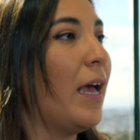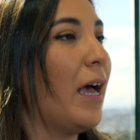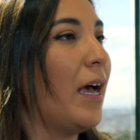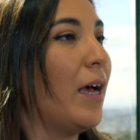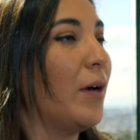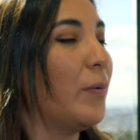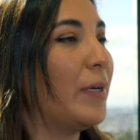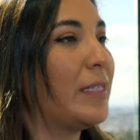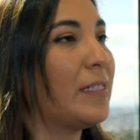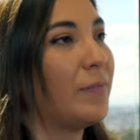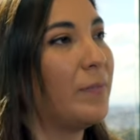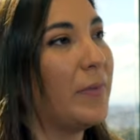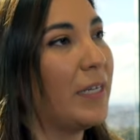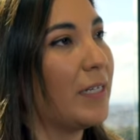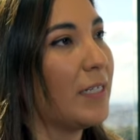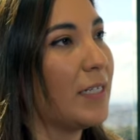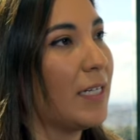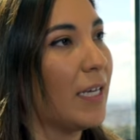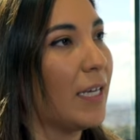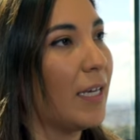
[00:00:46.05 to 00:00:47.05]
uh, we
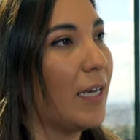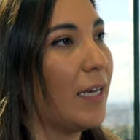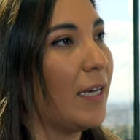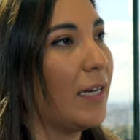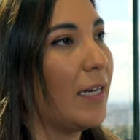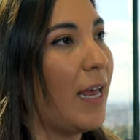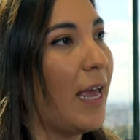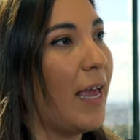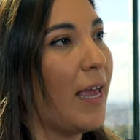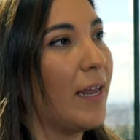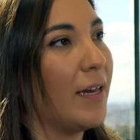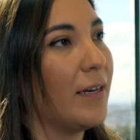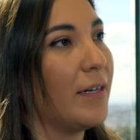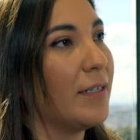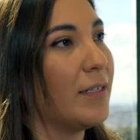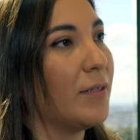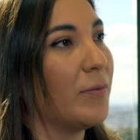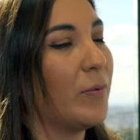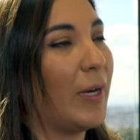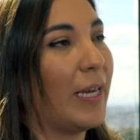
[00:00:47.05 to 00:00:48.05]
submit a ticket and